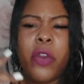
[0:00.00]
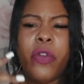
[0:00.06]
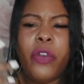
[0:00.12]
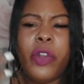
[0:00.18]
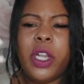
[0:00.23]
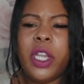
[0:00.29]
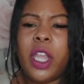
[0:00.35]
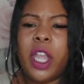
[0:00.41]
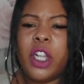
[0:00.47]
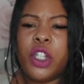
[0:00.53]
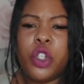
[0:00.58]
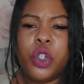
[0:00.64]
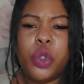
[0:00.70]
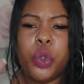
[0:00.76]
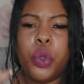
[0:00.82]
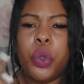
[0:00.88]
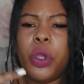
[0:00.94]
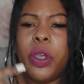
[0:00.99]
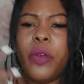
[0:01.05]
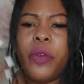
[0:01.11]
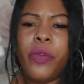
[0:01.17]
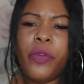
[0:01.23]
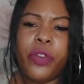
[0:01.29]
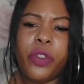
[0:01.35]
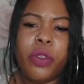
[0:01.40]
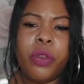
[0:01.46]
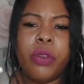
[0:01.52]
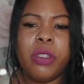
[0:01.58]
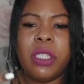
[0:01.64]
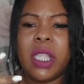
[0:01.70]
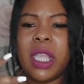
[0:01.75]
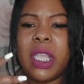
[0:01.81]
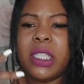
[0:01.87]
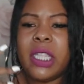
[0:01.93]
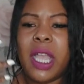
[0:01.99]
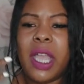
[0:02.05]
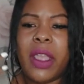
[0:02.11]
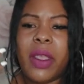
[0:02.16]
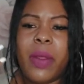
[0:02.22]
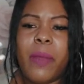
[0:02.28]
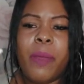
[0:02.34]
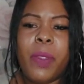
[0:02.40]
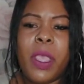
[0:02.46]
feeling unsure confused there's like